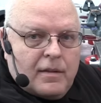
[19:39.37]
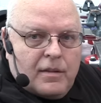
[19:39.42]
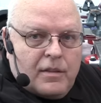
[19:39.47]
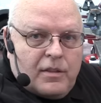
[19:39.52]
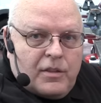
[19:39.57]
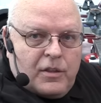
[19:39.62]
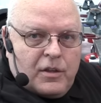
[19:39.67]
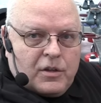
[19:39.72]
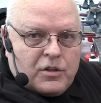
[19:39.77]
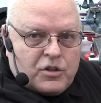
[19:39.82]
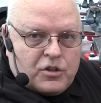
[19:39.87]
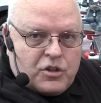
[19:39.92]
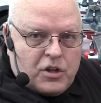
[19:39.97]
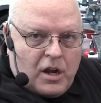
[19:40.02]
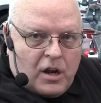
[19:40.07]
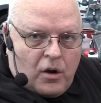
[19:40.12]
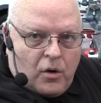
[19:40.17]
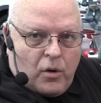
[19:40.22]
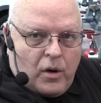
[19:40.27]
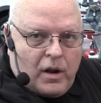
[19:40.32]
this
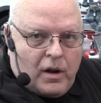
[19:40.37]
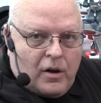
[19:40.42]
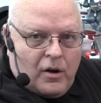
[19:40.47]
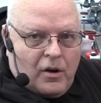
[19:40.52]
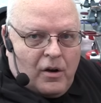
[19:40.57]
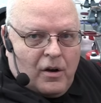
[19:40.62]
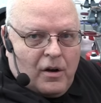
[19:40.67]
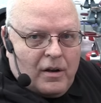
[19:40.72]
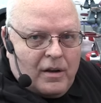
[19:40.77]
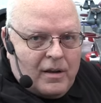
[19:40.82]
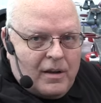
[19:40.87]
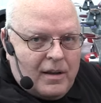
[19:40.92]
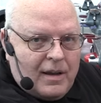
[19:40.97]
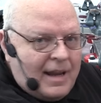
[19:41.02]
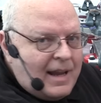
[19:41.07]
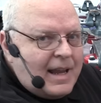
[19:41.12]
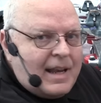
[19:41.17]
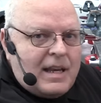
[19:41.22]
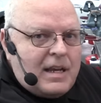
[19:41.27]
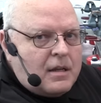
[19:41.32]
generator
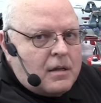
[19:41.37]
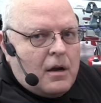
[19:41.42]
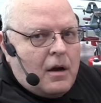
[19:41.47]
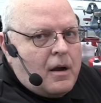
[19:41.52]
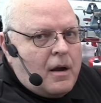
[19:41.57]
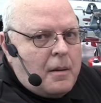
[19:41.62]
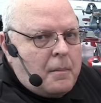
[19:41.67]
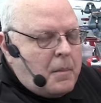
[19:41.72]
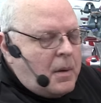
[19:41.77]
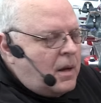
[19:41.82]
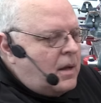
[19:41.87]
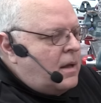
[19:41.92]
anytime.